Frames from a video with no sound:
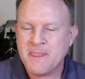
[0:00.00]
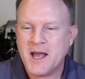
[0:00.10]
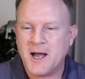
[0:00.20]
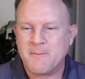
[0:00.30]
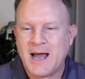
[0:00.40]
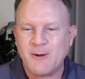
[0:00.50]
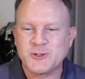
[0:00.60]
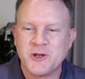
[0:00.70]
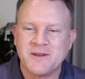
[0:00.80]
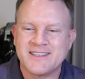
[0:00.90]
I was
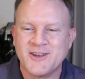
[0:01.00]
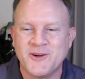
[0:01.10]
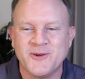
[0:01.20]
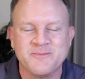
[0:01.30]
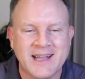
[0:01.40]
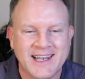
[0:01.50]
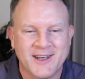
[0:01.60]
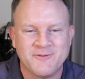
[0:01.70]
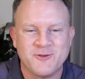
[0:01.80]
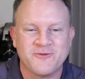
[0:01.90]
going to, Tone, I
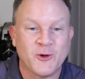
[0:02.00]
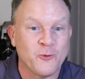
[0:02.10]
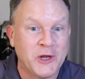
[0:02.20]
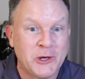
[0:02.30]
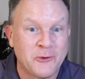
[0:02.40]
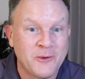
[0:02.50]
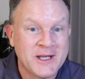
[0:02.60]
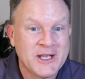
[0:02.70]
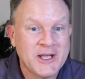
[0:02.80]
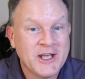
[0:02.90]
love you, Flow Real.
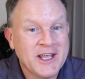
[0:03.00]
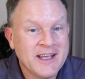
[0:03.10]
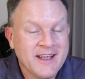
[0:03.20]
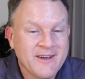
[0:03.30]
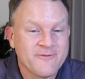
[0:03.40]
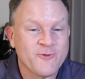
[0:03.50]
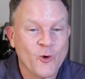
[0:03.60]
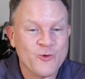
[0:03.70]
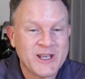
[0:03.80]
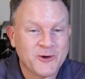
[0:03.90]
For
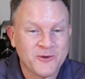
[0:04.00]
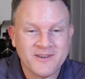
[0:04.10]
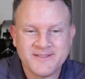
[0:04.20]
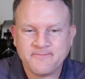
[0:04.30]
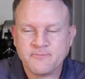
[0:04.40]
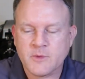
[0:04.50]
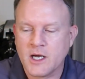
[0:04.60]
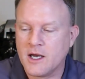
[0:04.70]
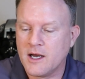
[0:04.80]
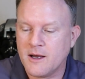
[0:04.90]
real.
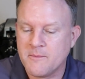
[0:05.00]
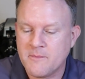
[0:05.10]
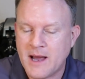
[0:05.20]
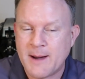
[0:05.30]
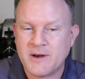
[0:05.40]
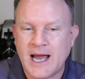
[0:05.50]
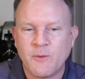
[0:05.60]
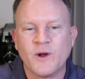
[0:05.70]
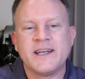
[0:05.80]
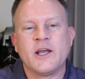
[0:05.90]
I
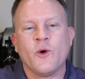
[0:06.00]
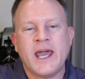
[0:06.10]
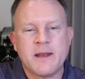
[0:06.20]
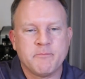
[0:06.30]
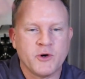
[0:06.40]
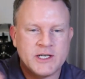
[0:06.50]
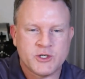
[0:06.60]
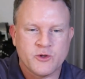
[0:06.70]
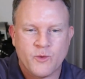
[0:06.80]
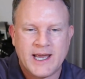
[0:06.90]
wanted to go ahead and put it to
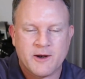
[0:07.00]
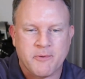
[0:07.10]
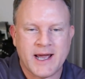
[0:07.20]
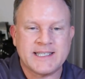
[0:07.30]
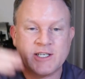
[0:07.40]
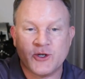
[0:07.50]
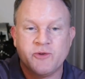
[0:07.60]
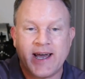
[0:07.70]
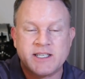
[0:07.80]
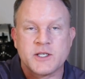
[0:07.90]
the regular price and do
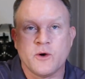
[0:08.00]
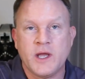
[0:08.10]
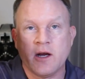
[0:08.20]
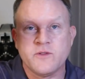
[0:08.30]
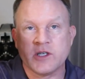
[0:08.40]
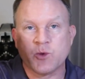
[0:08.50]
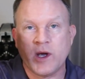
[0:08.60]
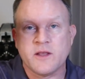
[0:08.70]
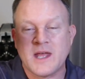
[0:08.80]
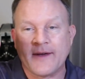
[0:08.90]
that. So here this
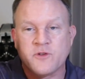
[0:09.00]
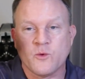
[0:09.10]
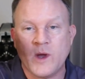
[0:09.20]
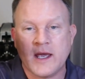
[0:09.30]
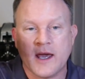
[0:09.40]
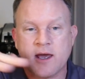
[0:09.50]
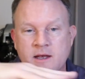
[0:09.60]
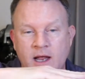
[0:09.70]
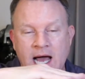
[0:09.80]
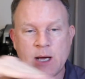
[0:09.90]
week, after the
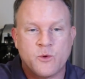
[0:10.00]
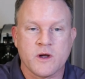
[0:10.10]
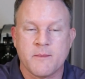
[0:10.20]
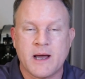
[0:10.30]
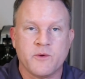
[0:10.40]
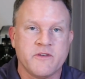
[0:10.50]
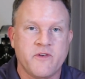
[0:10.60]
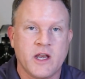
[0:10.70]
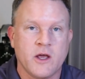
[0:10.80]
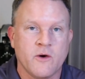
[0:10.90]
weekend, I will come out with a
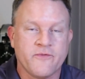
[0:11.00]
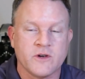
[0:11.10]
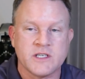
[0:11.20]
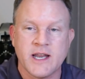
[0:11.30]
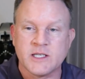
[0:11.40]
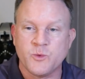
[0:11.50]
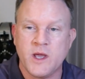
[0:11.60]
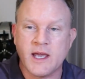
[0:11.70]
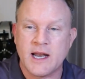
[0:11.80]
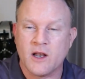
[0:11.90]
video first of next
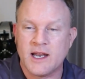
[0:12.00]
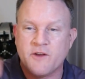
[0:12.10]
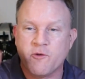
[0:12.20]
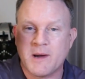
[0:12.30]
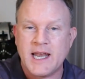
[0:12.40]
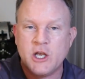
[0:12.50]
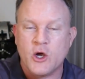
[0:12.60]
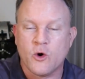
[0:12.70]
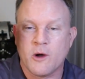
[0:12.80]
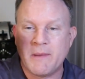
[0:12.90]
week, and I'll let everybody
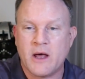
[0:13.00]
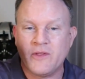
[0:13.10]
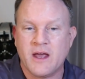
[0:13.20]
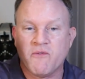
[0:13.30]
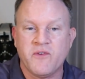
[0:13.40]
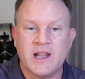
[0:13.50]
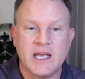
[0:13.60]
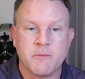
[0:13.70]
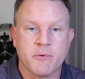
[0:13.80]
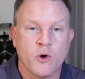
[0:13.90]
know about the
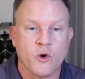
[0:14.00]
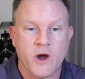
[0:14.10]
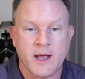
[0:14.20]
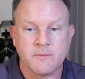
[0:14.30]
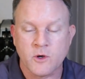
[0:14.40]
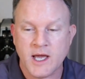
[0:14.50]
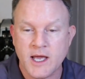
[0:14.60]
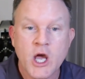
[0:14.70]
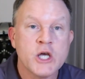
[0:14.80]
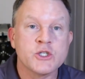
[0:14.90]
affiliate program.
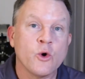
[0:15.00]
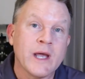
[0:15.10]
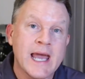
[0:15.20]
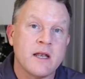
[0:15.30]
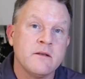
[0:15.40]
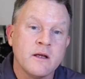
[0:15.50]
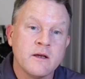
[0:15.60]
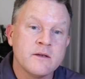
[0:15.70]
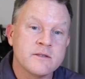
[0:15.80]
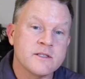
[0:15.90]
Okay. So again,
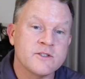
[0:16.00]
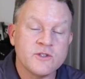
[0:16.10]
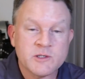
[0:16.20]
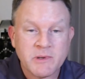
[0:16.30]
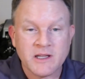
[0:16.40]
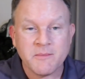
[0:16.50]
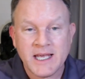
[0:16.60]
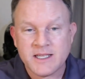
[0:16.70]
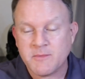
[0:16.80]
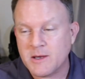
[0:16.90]
since you're spilling the
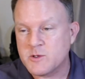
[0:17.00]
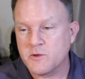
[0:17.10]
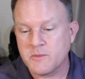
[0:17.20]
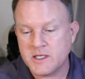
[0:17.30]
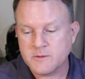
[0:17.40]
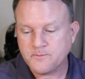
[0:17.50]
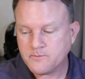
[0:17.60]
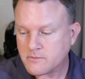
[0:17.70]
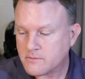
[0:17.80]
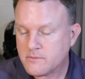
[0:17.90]
beans, making me spill the beans,
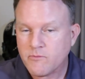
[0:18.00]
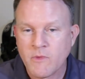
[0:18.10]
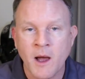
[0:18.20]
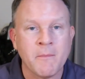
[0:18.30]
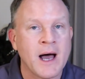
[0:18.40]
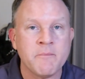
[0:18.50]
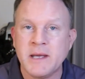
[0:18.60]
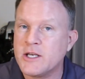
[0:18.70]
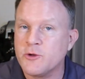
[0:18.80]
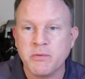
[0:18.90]
I'm not
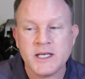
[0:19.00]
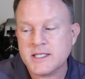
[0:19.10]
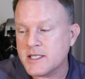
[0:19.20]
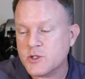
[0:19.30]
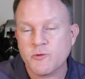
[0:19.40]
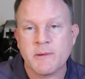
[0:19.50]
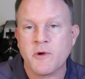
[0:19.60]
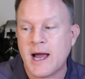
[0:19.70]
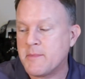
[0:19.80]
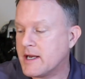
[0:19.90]
being duplicitous. Remember,
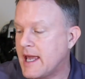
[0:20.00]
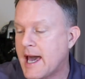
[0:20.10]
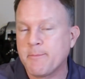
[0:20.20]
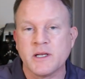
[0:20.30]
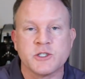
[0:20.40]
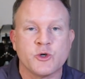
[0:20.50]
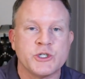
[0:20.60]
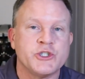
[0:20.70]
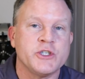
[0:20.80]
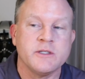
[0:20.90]
I'm a capitalist
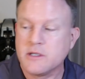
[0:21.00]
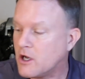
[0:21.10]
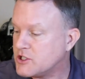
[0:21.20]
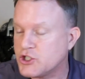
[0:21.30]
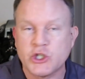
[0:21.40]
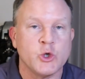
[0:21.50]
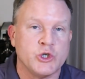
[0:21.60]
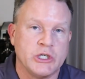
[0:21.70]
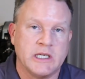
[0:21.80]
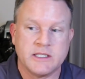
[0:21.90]
Christian
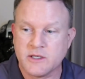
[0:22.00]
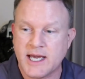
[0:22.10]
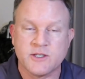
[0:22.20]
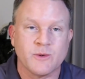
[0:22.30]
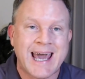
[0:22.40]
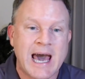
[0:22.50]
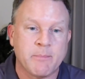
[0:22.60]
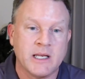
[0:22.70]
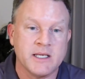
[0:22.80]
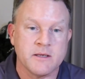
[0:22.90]
constitutionalist. Okay. So
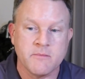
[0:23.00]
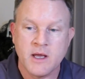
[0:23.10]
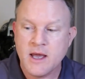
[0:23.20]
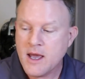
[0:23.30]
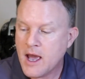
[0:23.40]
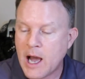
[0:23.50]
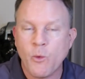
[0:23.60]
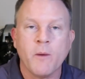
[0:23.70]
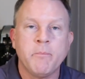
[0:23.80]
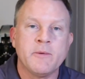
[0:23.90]
capitalism, I
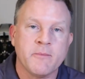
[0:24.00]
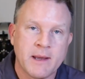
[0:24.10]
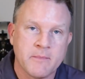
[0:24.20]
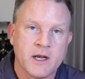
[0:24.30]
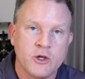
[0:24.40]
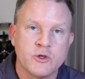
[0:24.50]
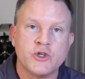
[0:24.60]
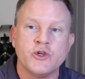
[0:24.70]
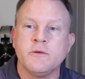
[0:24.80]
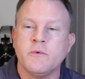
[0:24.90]
want people to make money. You
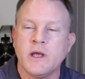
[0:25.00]
should,